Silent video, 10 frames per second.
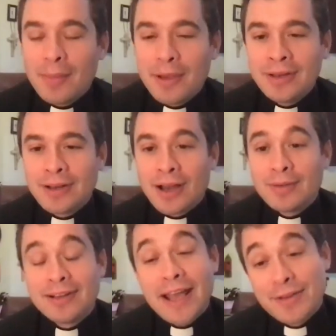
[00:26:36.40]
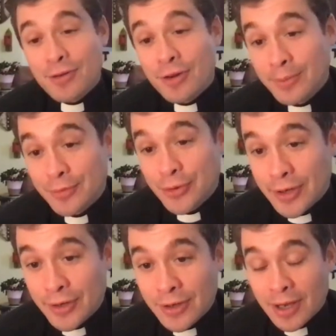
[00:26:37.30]
doing
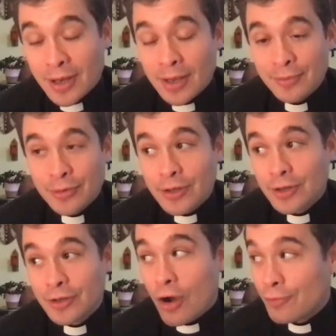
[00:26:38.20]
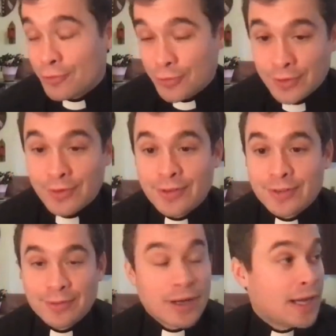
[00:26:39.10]
a
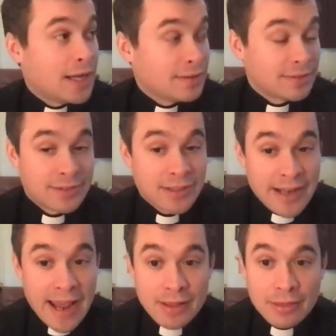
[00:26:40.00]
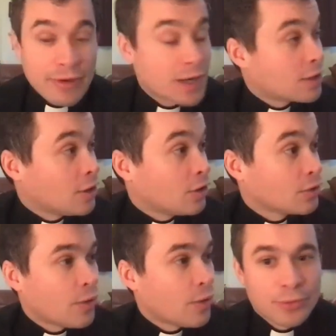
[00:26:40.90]
conference today at 3
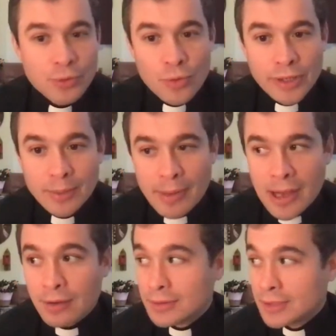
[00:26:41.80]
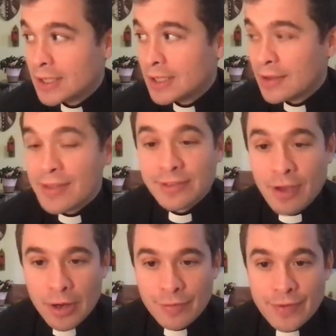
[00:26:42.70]
o'clock where I'm talking about these
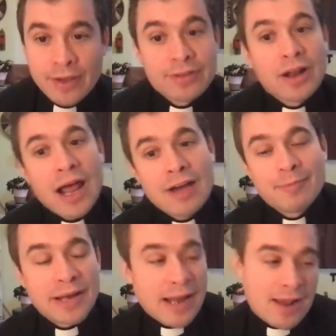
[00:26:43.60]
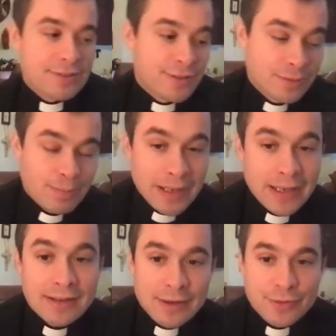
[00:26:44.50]
kind of things. And I have been asked to
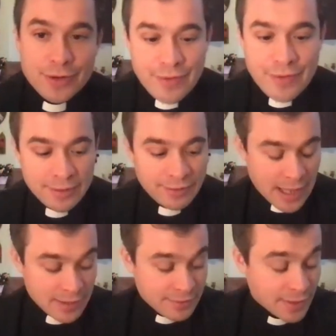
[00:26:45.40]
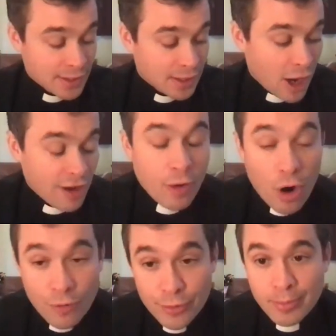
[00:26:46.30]
speak at different events, and I've
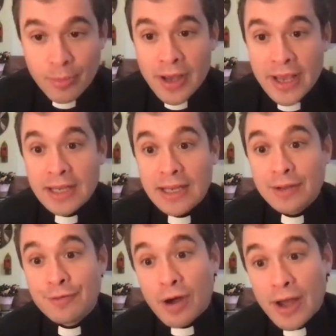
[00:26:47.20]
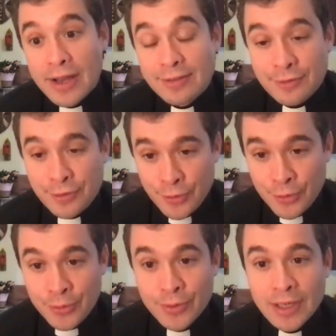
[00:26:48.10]
offered my advice
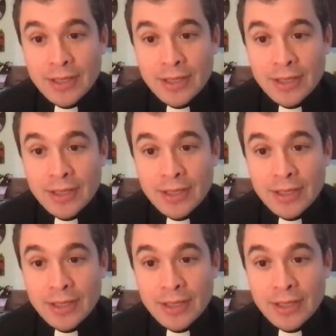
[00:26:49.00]
to